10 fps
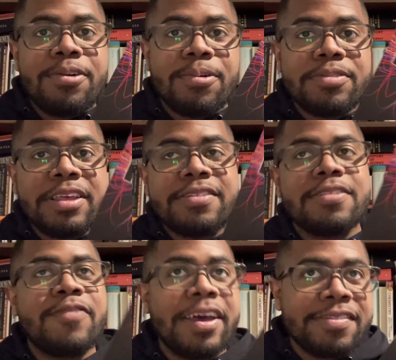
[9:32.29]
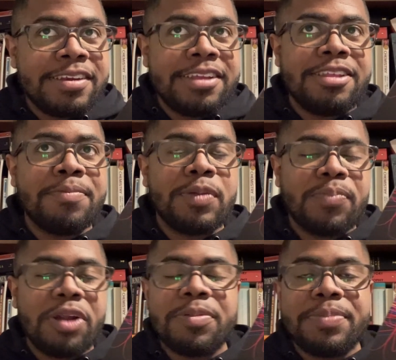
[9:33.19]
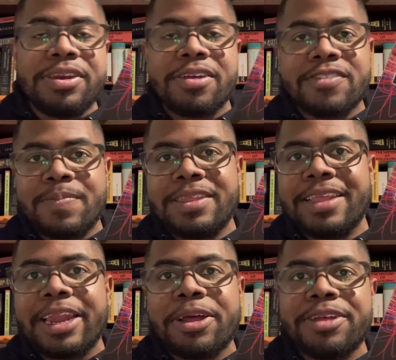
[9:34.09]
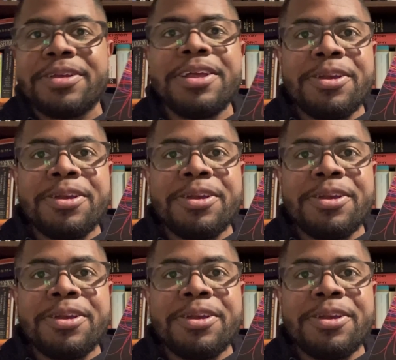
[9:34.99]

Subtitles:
oh, this is fascinating, but probably not something that I